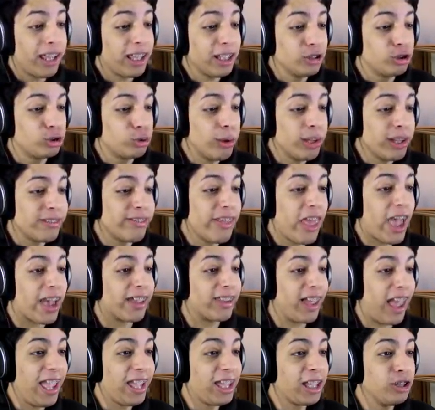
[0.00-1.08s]
I can drink
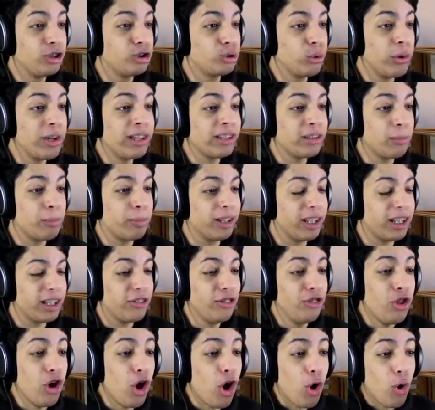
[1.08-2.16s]
that, I can drink the bleach,
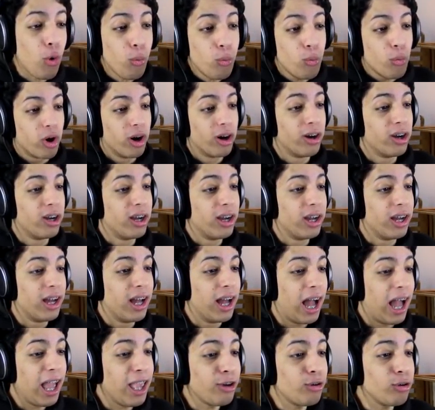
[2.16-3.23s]
no!
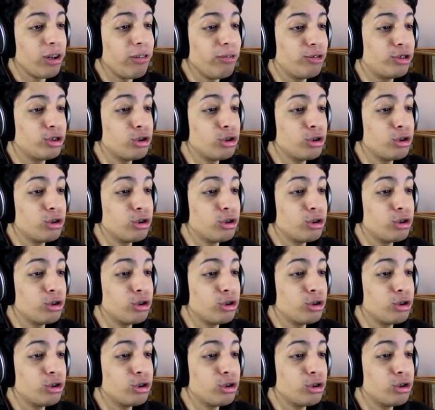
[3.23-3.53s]
I could have